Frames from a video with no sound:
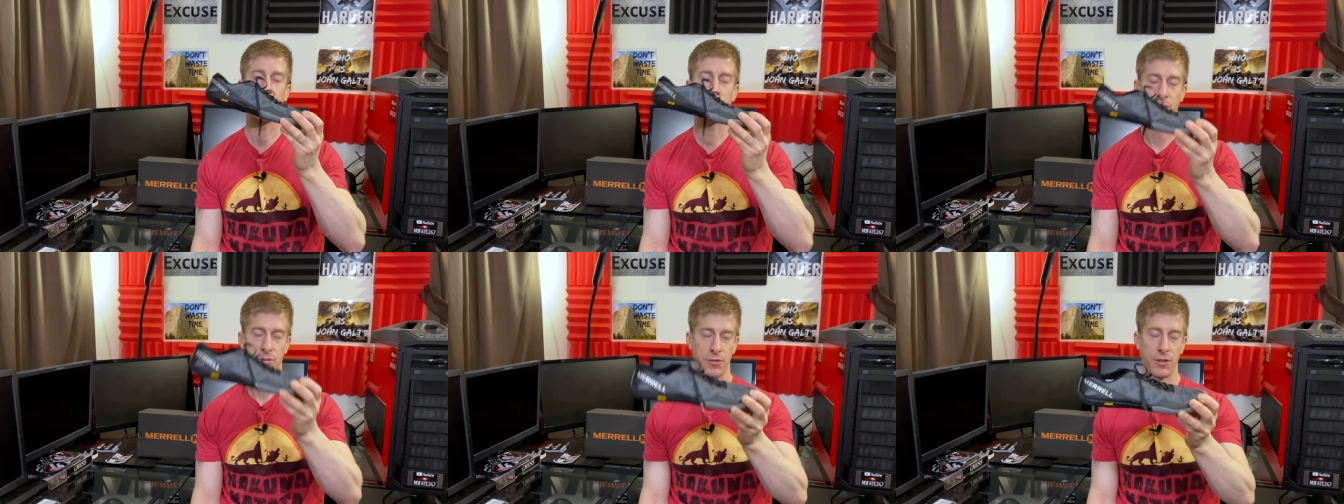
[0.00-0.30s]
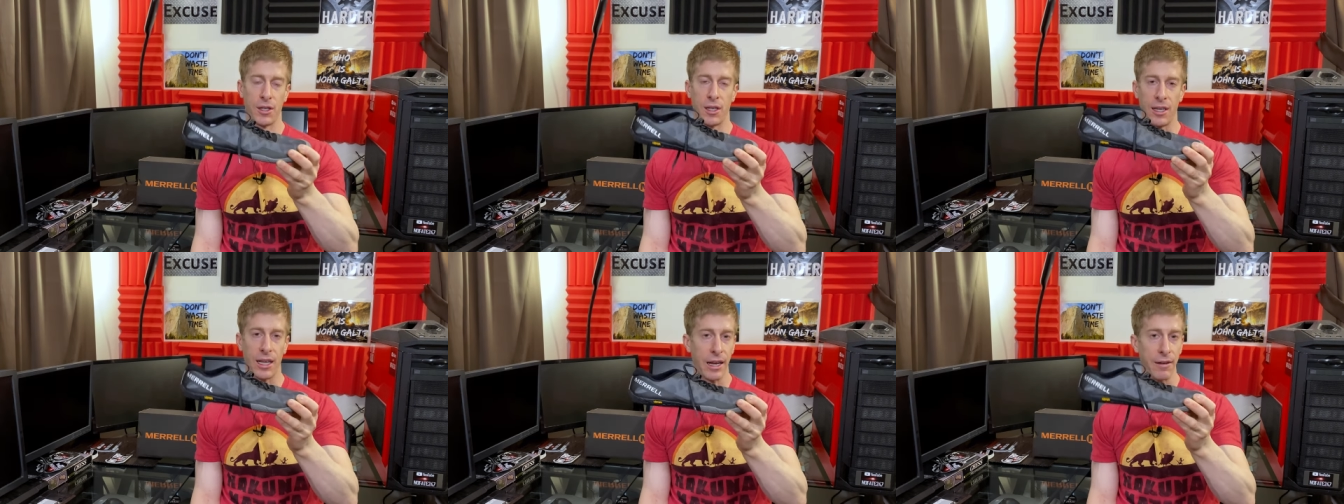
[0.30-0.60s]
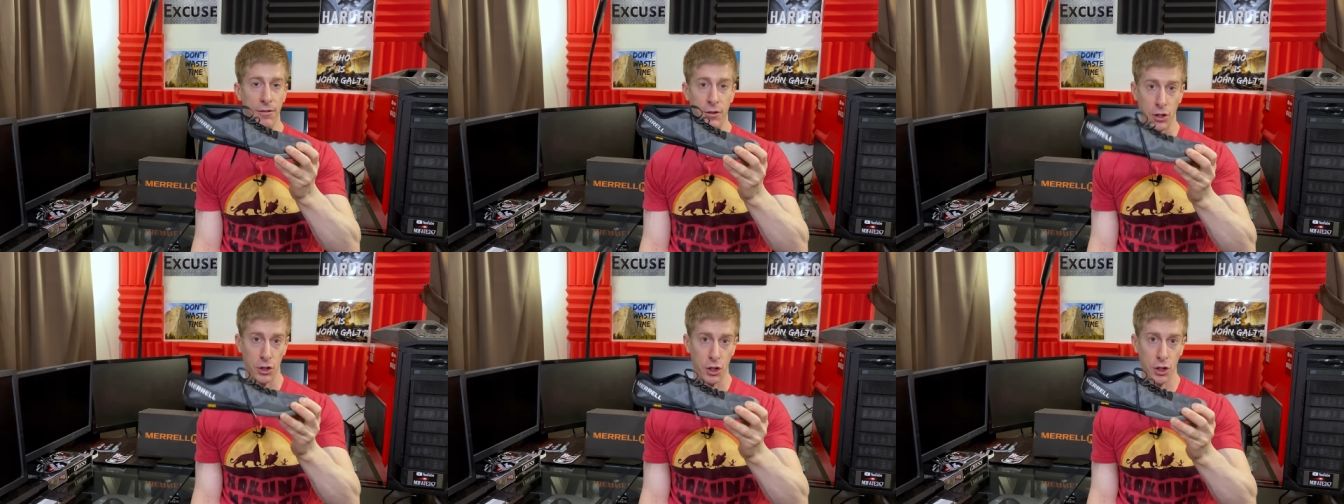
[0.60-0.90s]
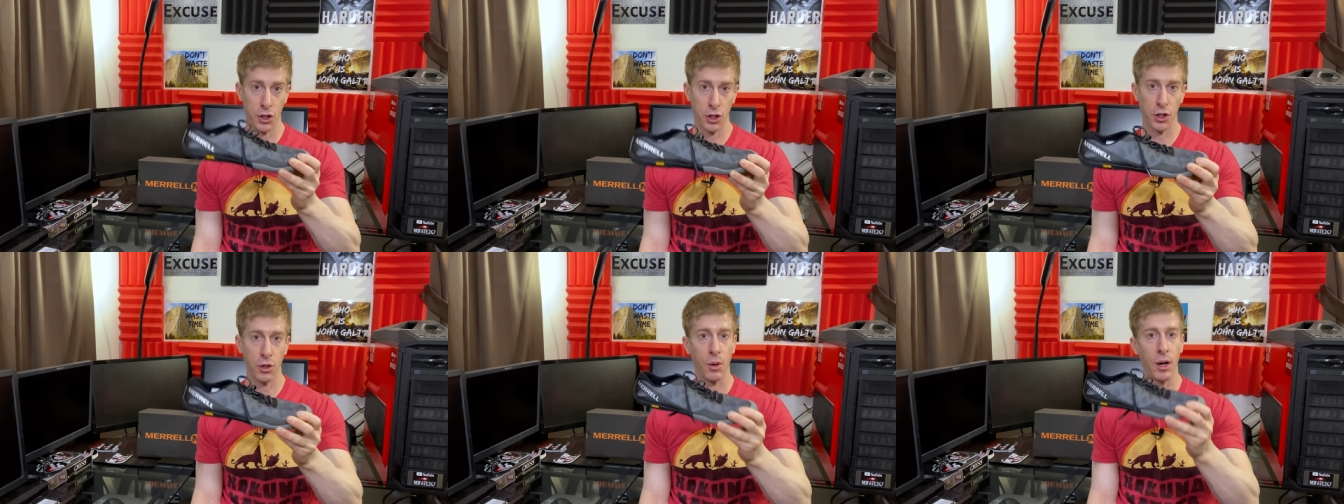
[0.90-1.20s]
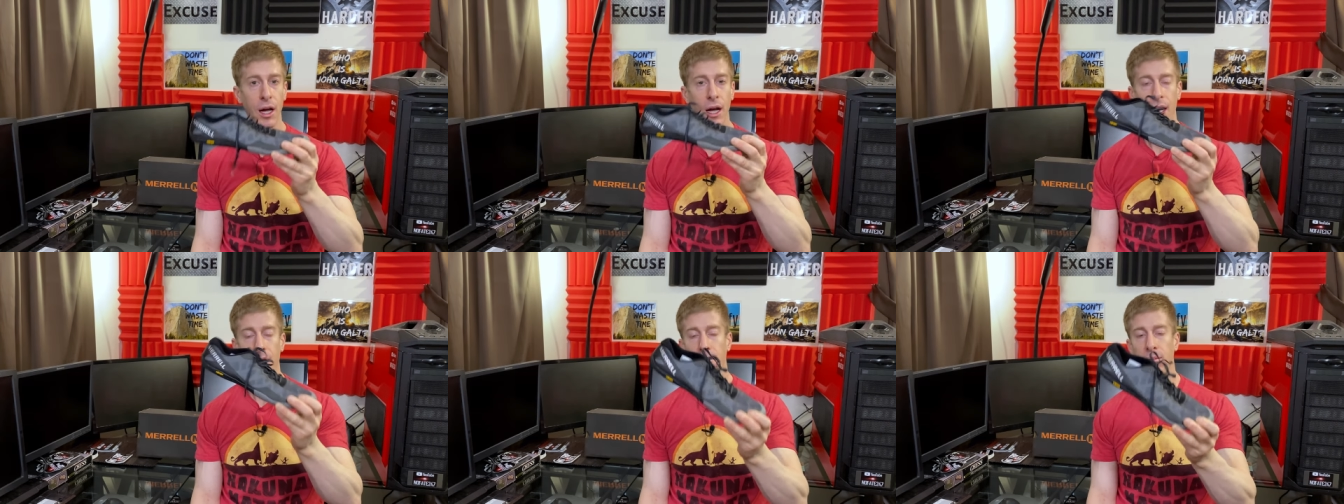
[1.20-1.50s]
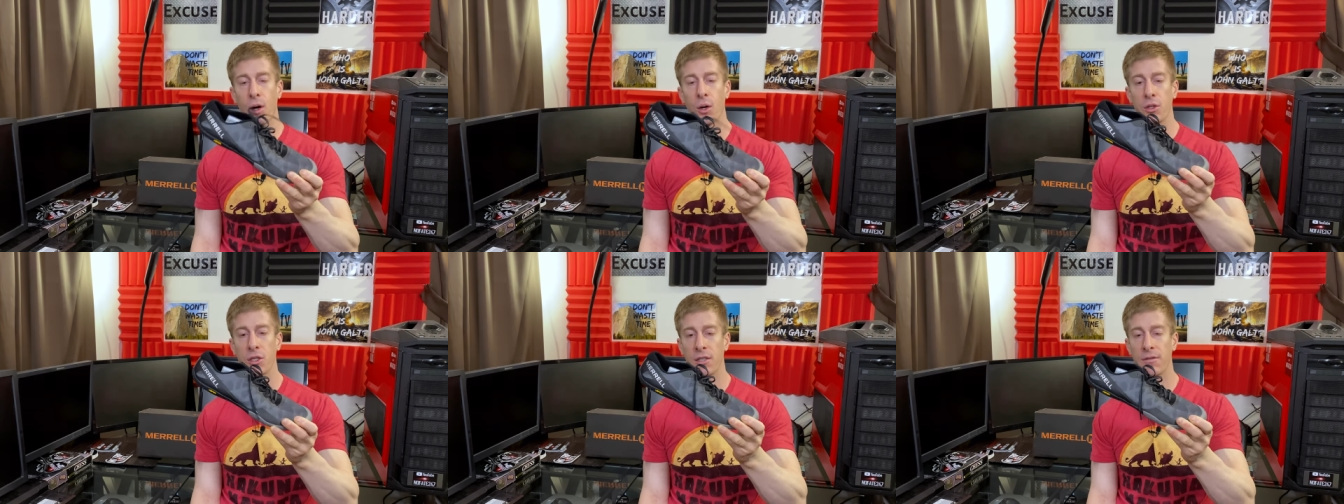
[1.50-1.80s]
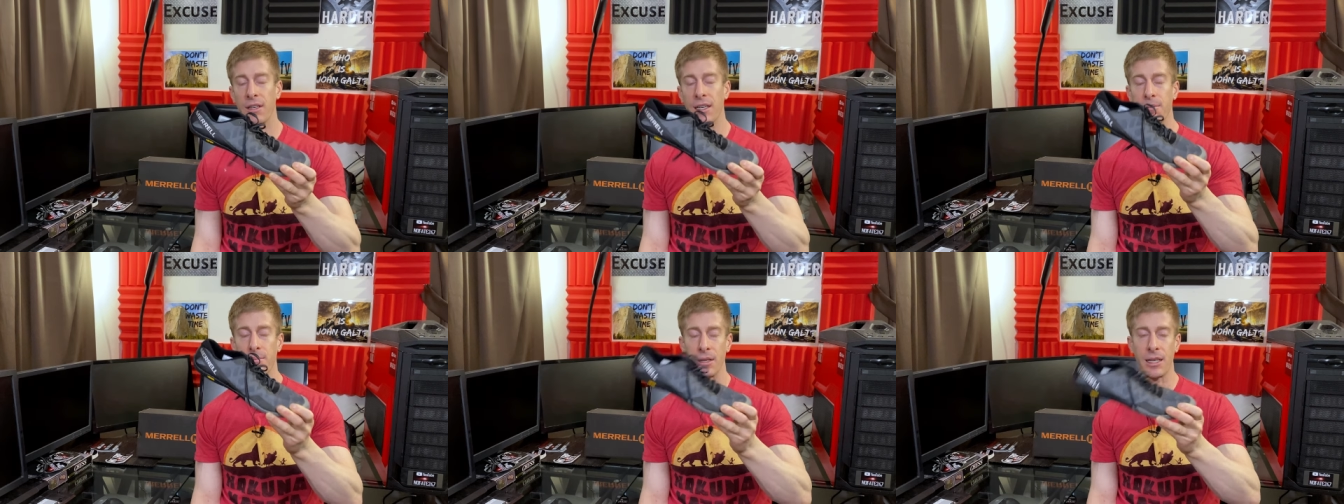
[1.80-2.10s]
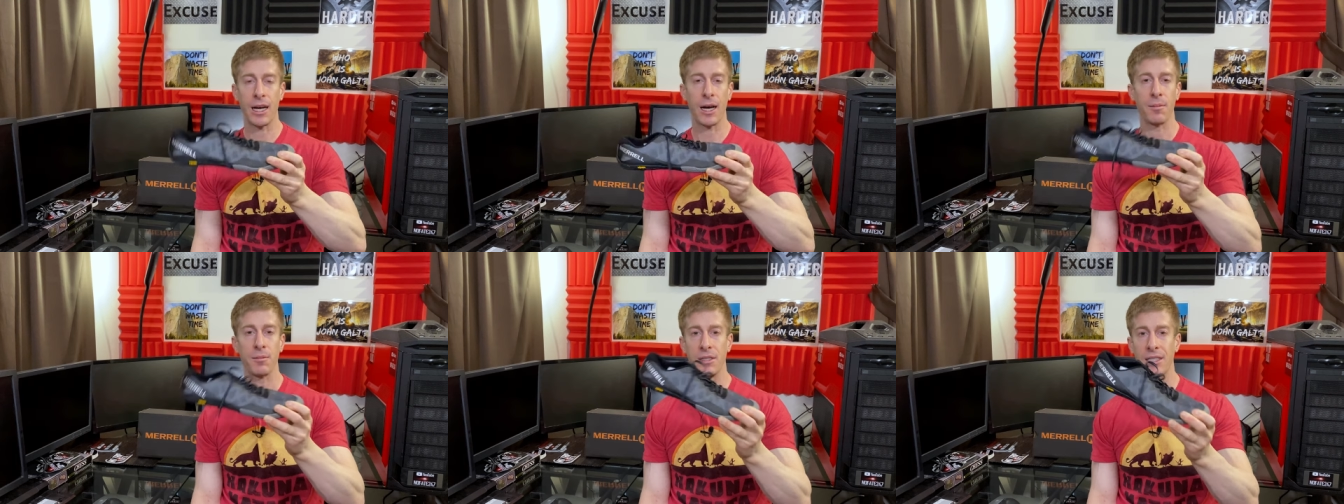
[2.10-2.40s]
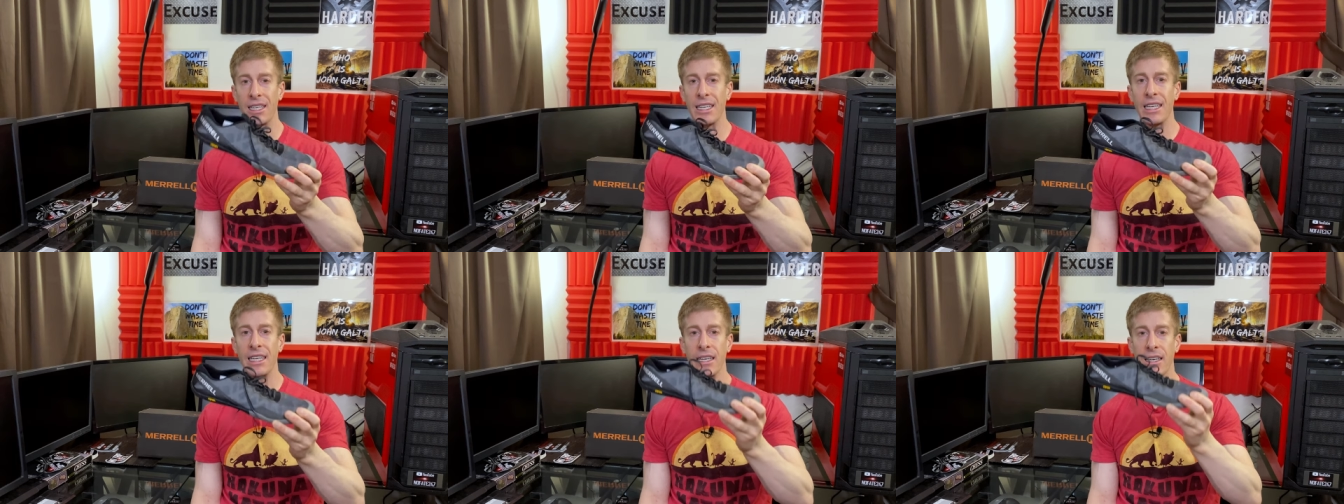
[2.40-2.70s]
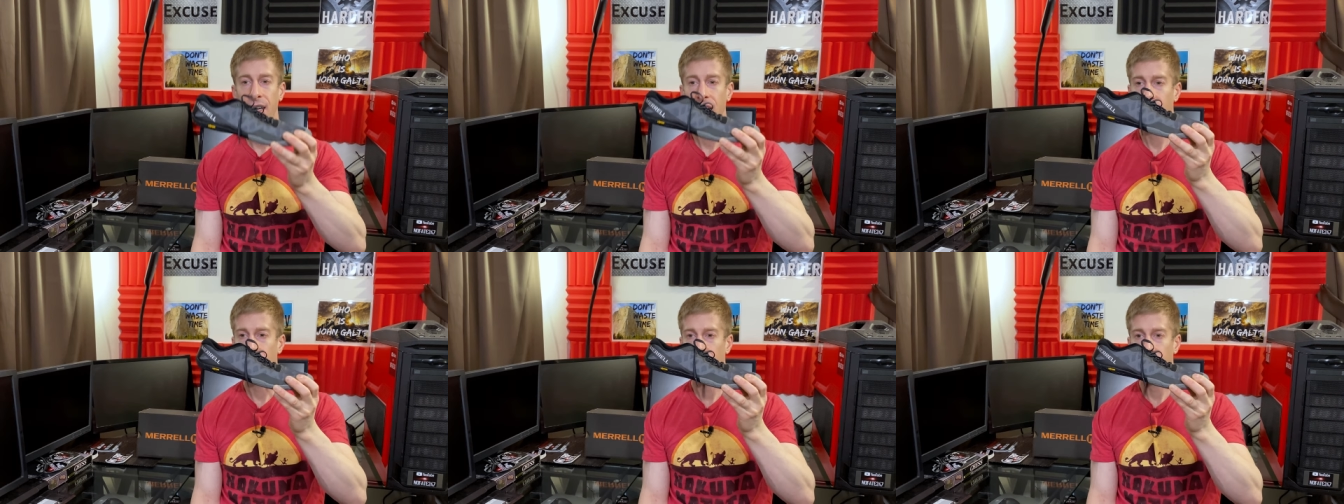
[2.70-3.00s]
for the life of the shoe. Most of it comes in